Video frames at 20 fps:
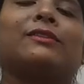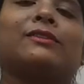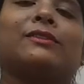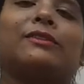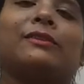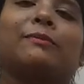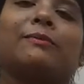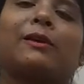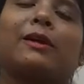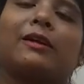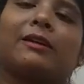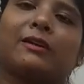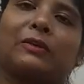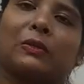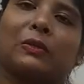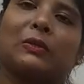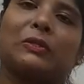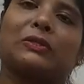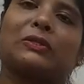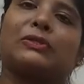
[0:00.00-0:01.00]
the blood
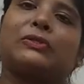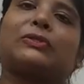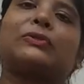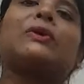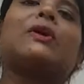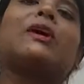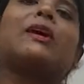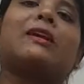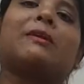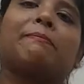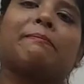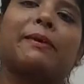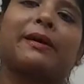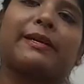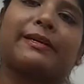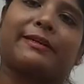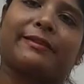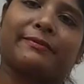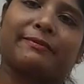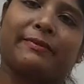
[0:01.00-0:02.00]
goes to all
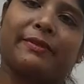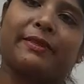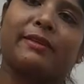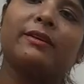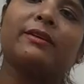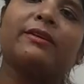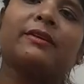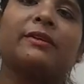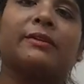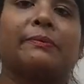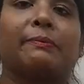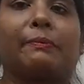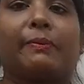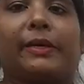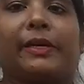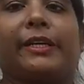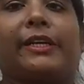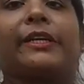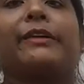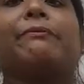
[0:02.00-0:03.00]
part of the
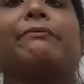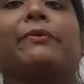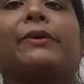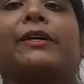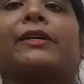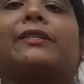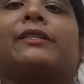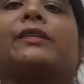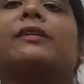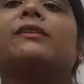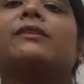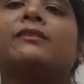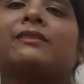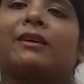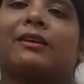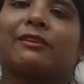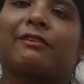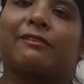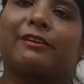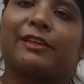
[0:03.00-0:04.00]
body for the
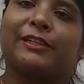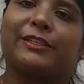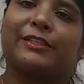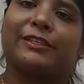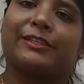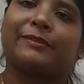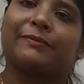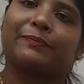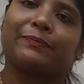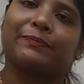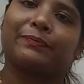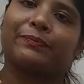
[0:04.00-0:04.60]
circulation.